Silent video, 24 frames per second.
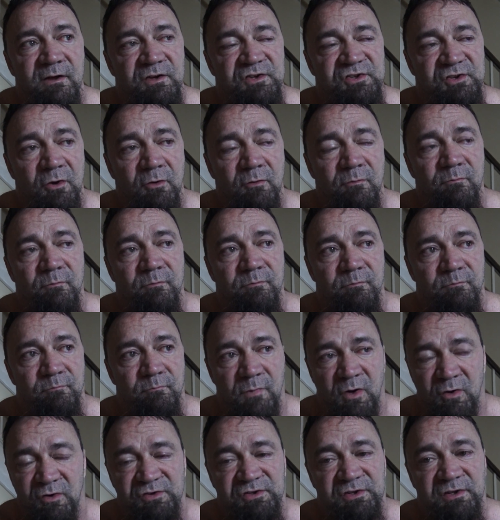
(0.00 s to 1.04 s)
So
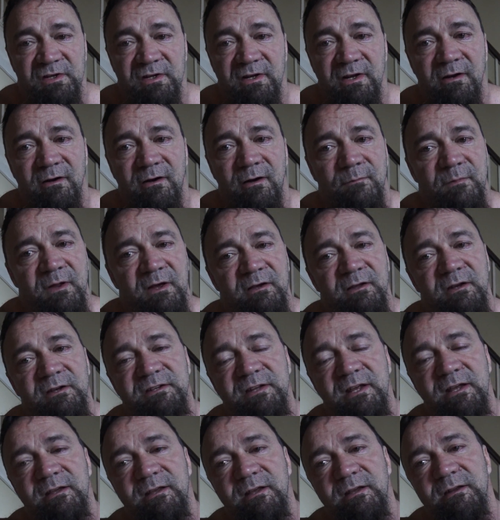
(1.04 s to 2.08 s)
most of the year, I'm not going
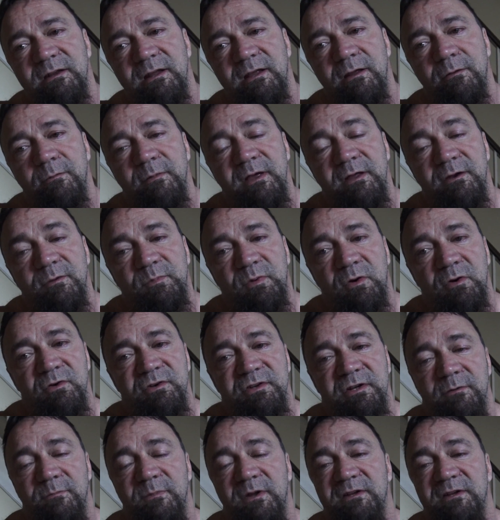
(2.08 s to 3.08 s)
to take in that amount of protein.